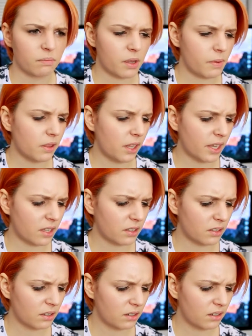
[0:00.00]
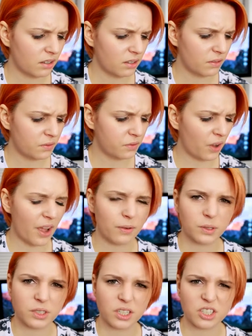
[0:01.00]
Maybe like
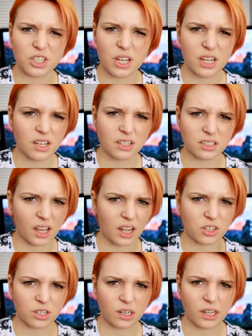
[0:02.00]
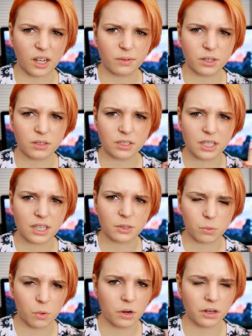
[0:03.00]
5 or 6 years, actually. I've used
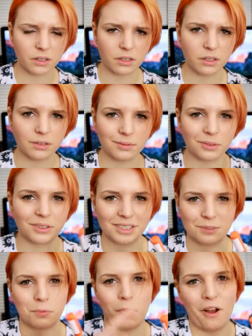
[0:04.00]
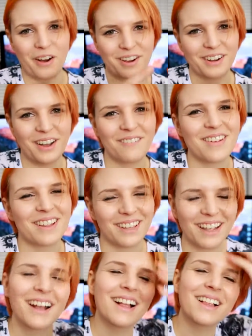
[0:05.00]
this one. Not this one, I mean
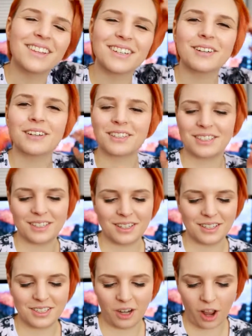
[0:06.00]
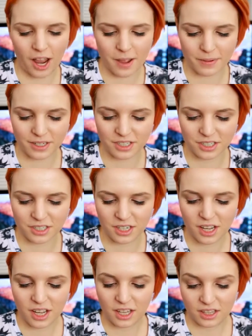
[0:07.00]
like the type. It's just,
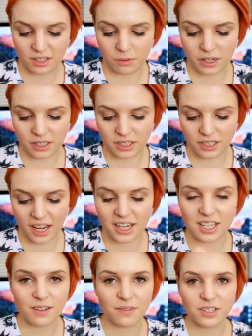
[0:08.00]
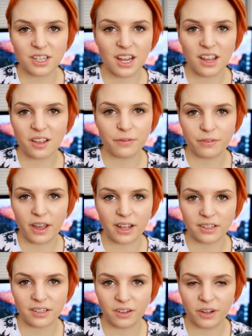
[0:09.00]
when it says anti-fatigue
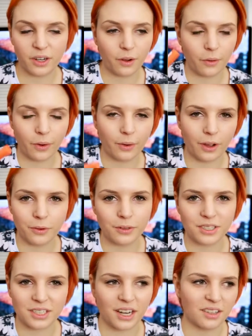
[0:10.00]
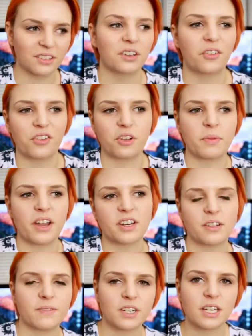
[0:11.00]
effect, now I know I always say that nothing can be
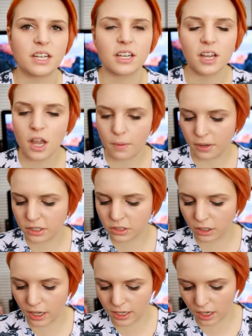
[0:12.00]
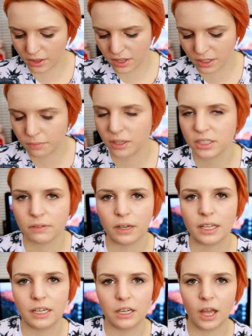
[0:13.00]
anti-fatigue, but it's got like, I think it must have
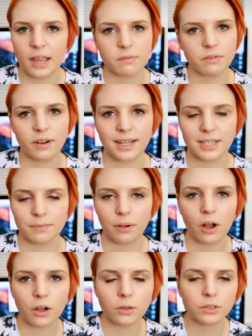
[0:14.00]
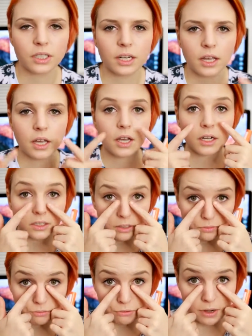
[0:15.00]
like light reflecting particles in it, because
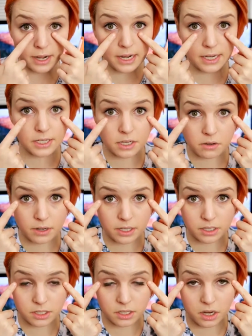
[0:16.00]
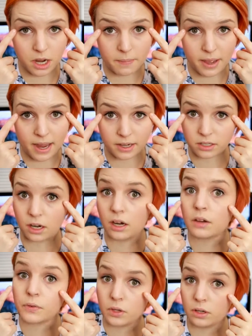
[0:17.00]
it really decreases the eye bags, and
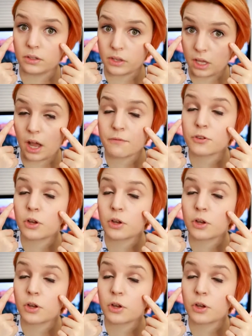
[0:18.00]
I've got